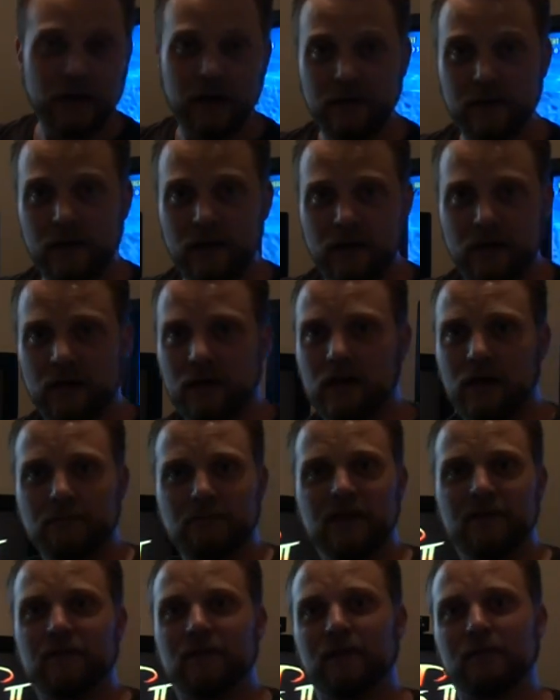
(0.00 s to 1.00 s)
and then I'm
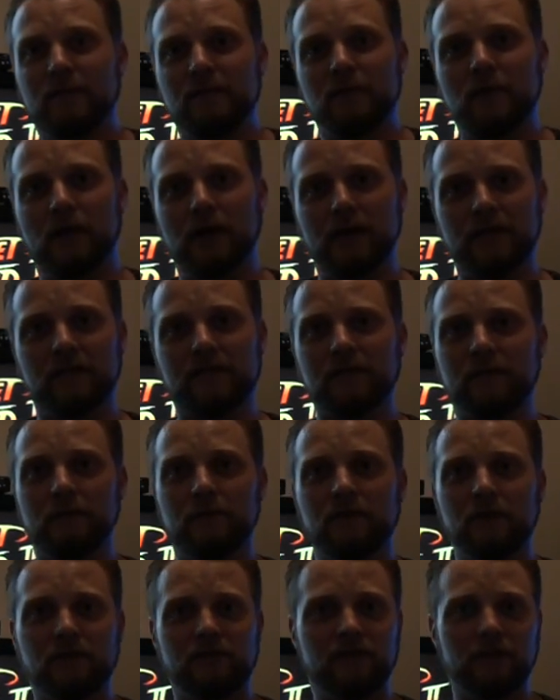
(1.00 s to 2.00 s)
definitely going to be playing some
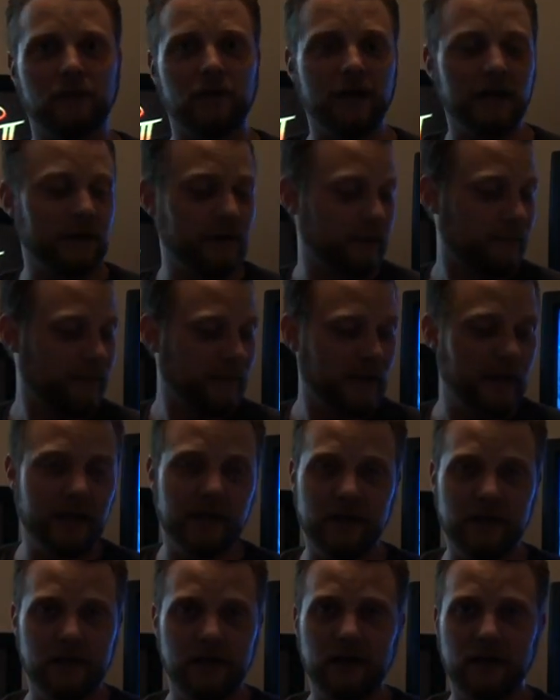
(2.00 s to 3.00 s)
Pierre Solaire
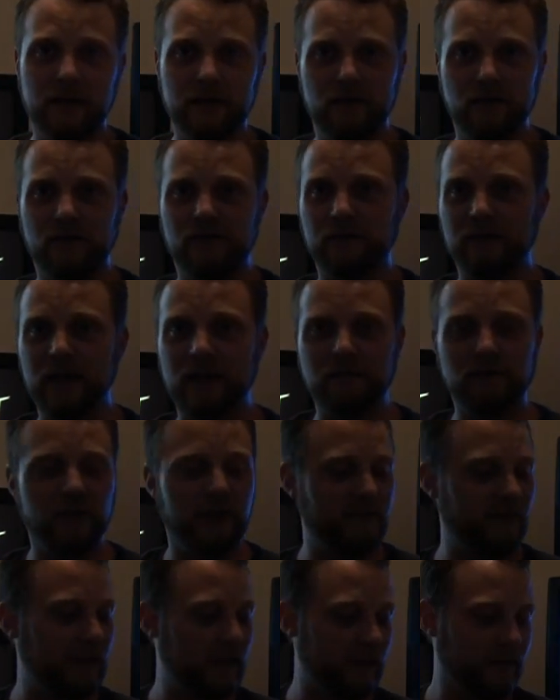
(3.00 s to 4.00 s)
and do some
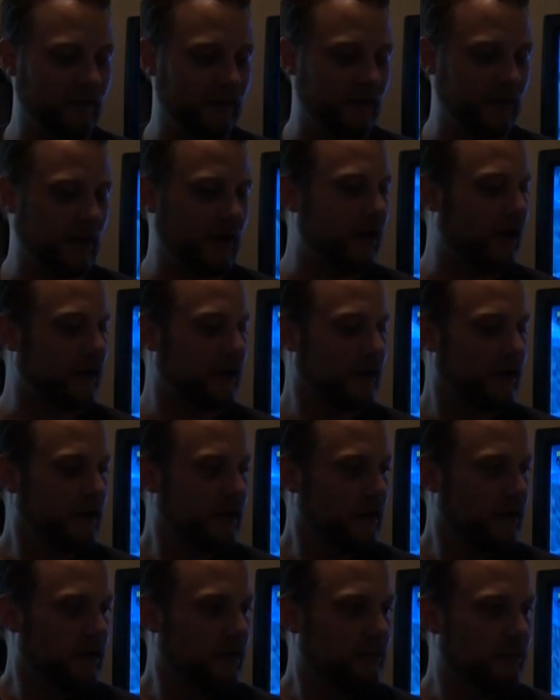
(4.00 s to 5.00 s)
gameplay videos of that.
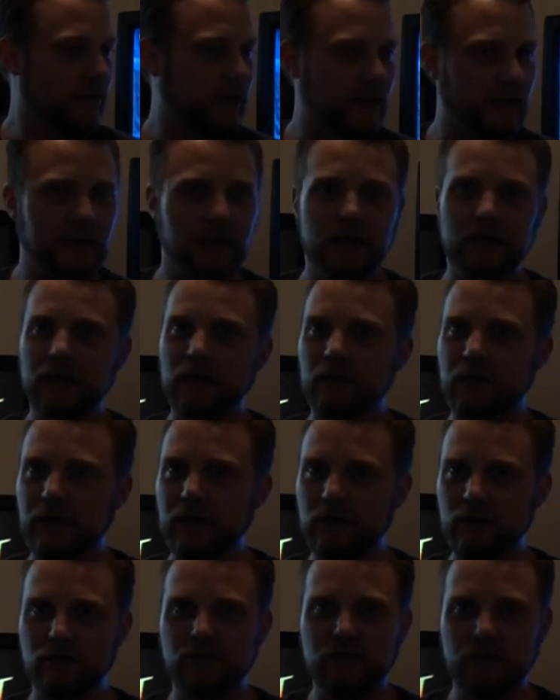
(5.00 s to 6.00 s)
But anyway,
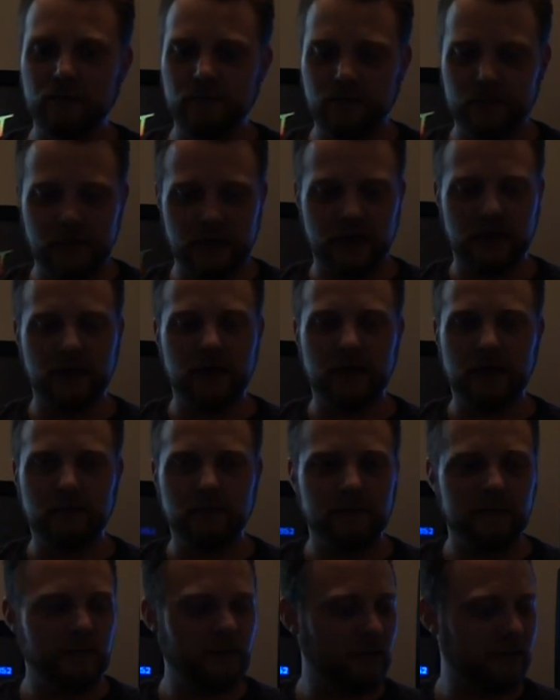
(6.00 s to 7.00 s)
YouTube,
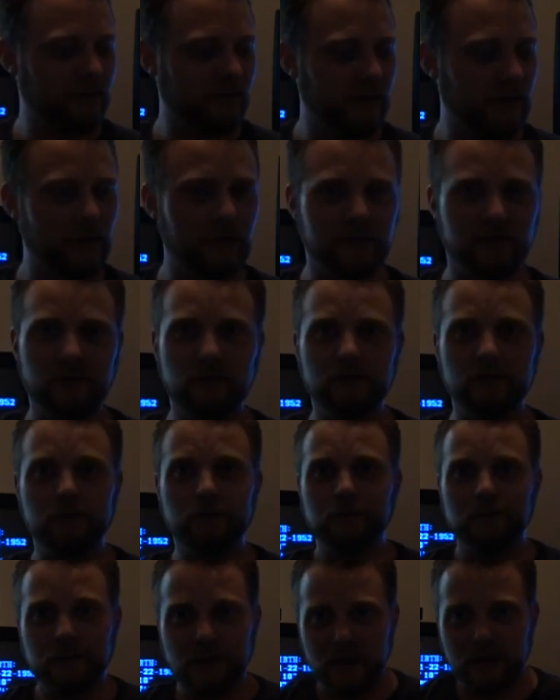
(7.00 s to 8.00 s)
we post a video soon.
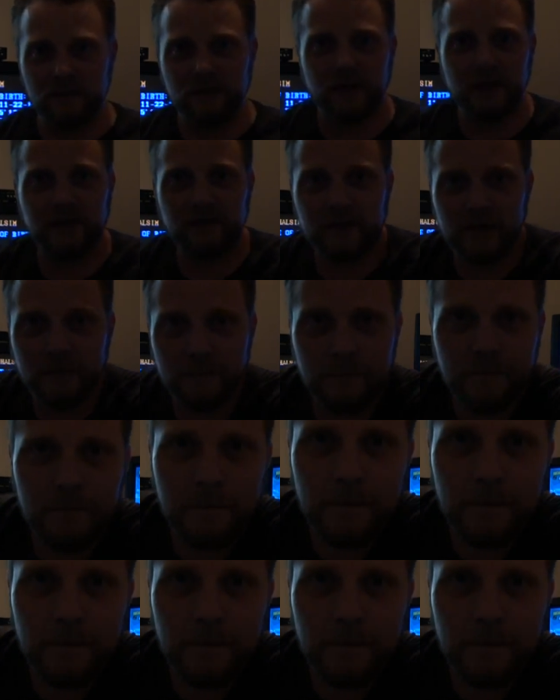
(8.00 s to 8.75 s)
Until next time.